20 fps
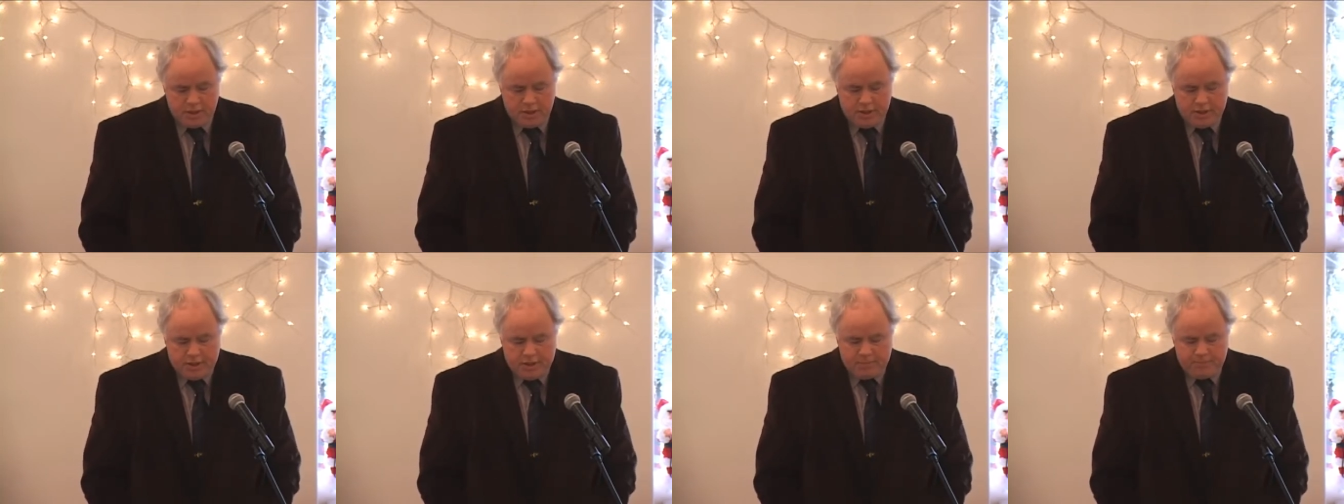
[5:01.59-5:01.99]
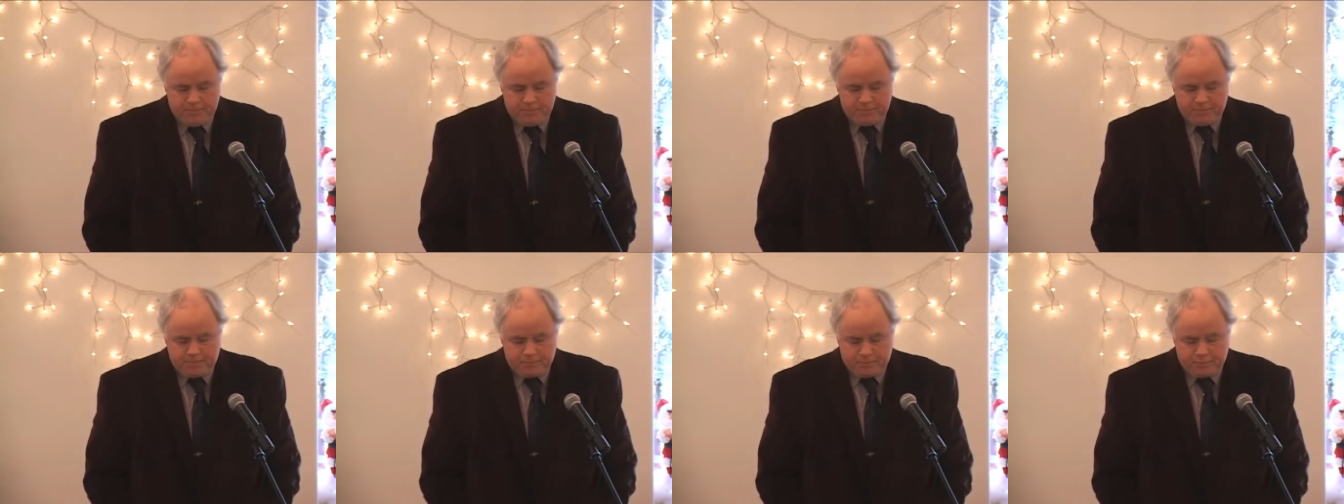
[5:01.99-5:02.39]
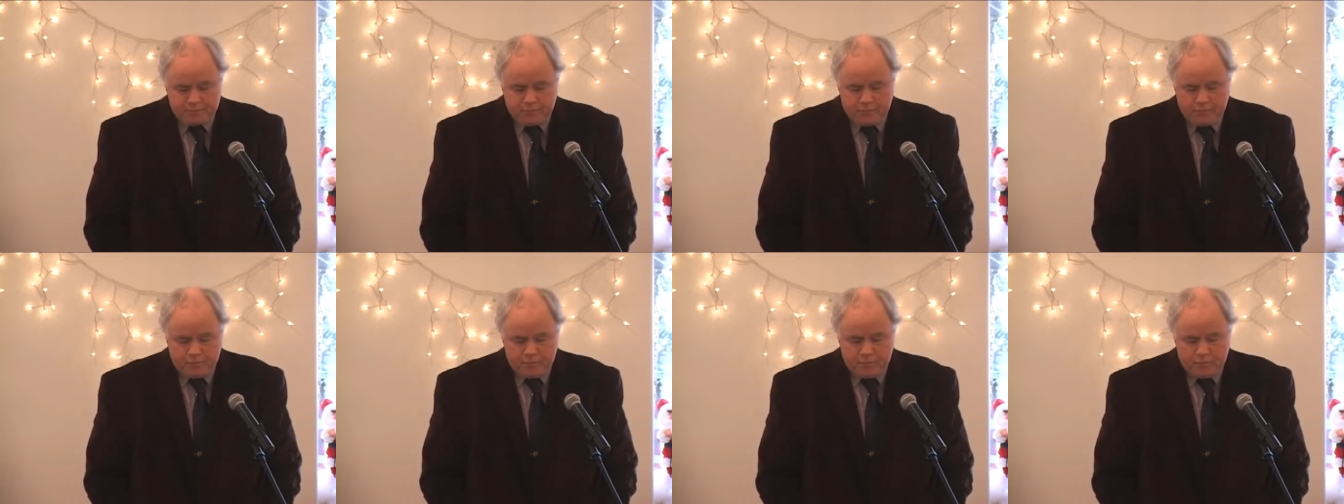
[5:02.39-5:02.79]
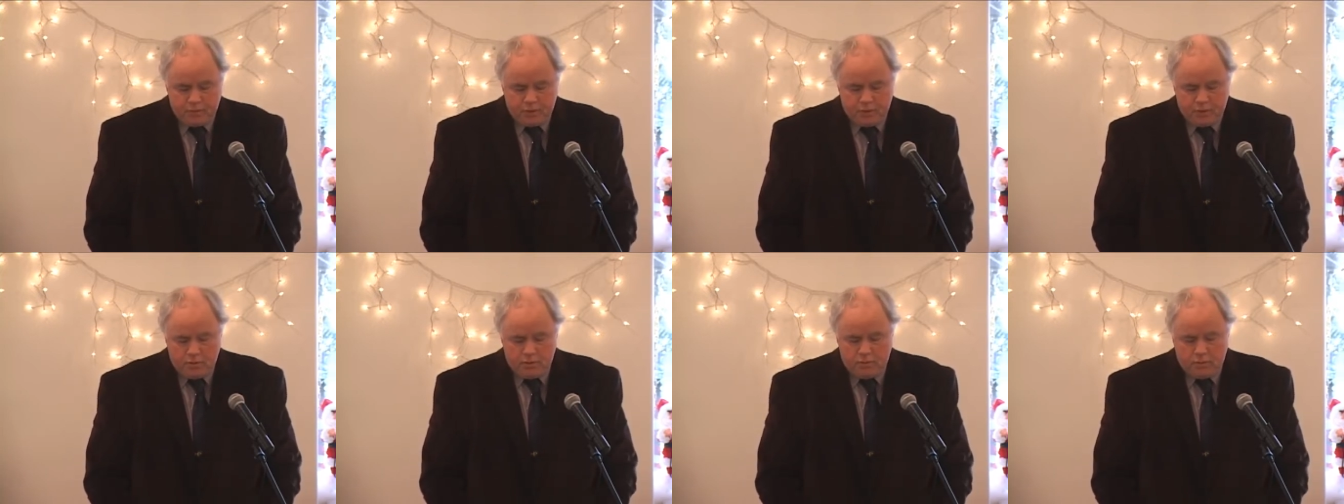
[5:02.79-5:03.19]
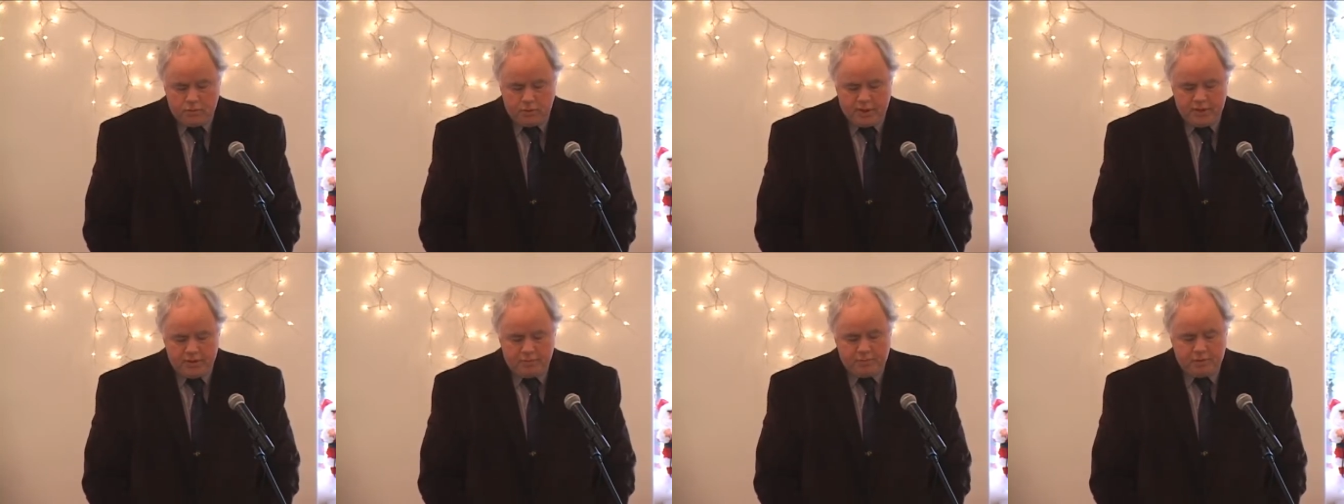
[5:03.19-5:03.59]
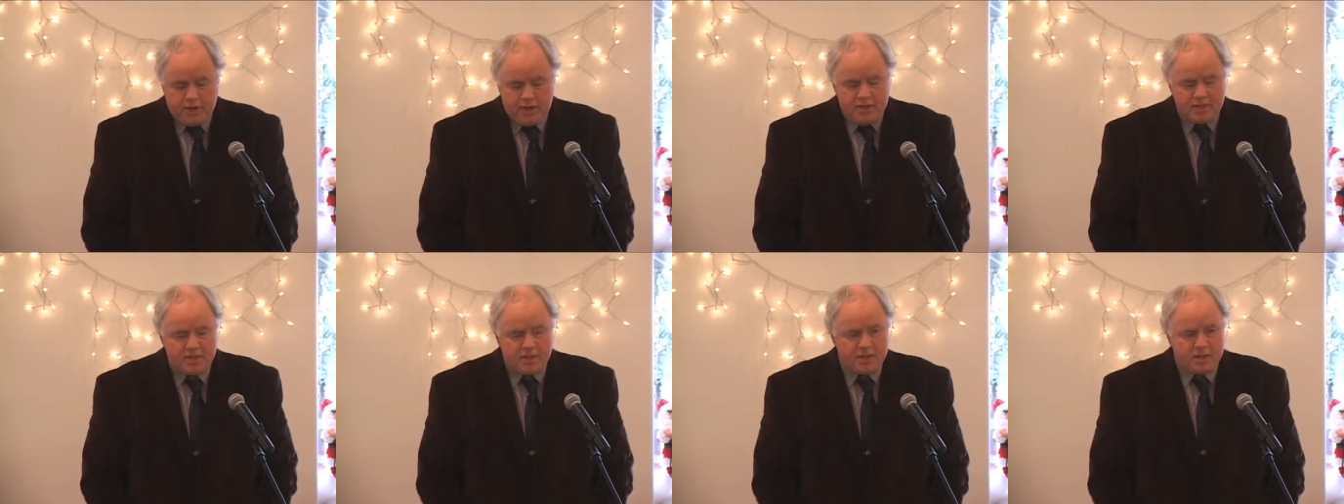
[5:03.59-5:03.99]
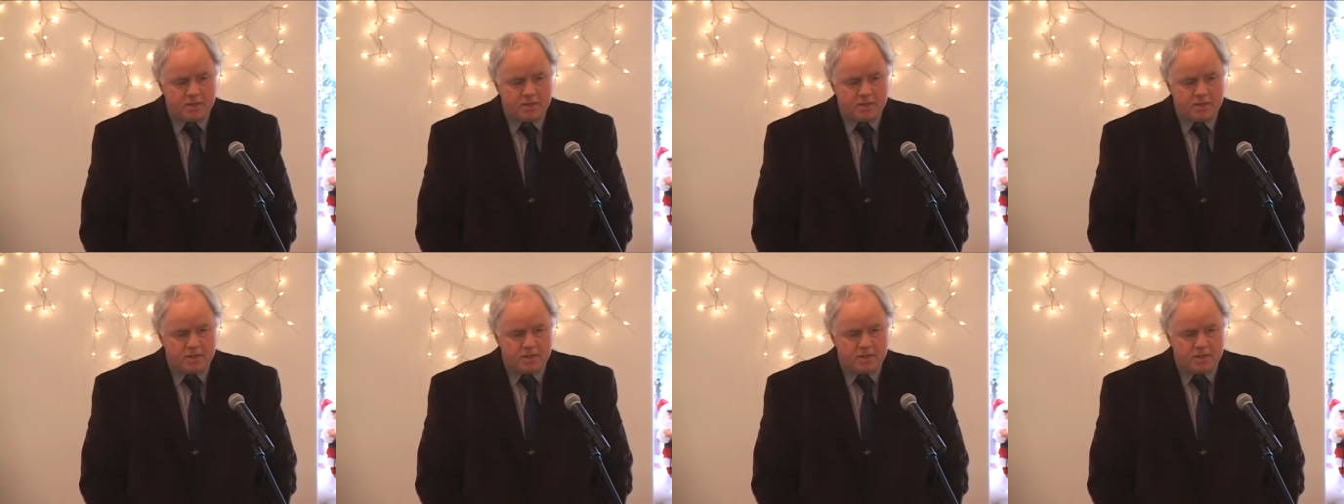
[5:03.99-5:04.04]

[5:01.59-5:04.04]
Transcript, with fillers: Um, the price